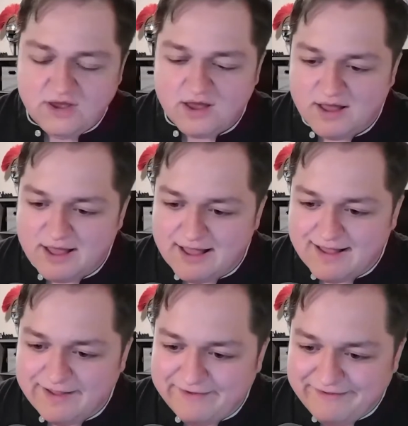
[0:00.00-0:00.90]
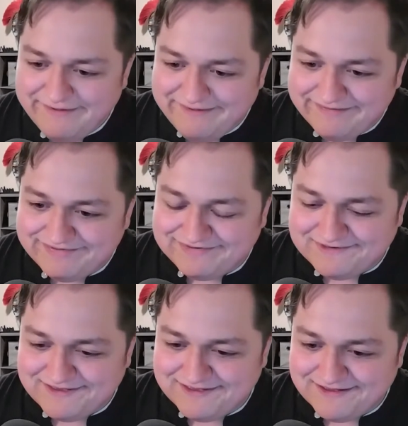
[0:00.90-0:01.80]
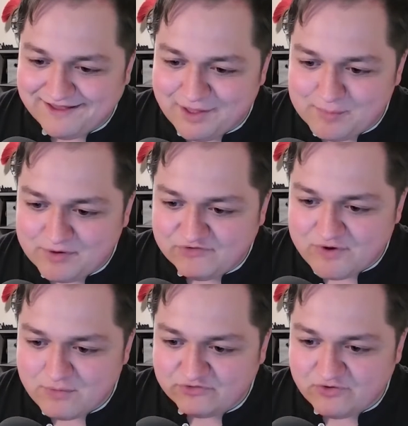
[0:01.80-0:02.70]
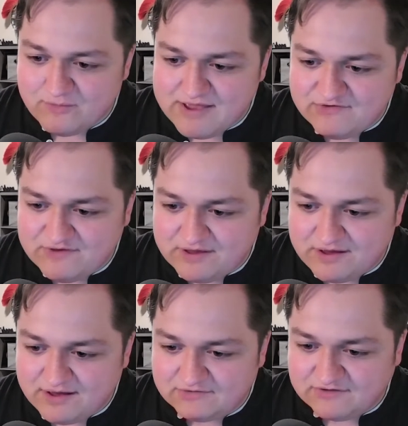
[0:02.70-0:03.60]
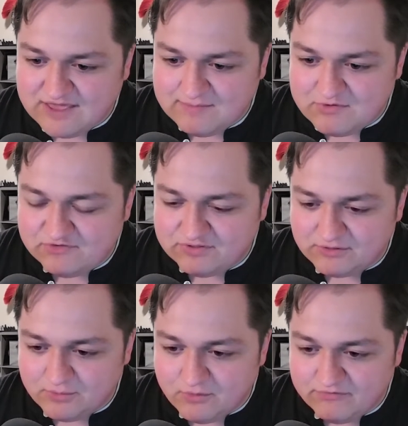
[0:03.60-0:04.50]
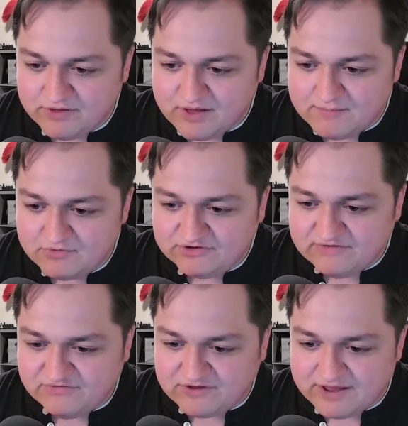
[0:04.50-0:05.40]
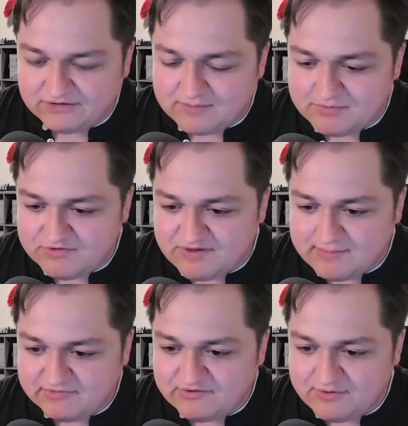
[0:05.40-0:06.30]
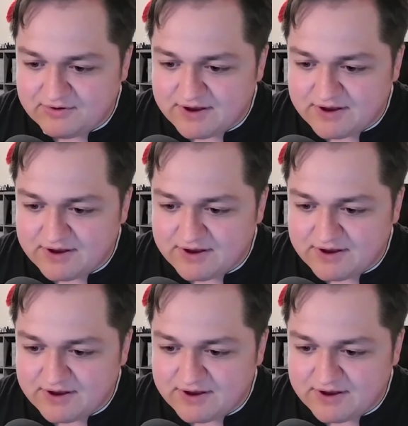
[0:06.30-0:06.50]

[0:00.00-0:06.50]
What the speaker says: Let's see. Bug Zero, it was so amazing to keep using the Lone Wolf and Cub motifs dialed up in this episode.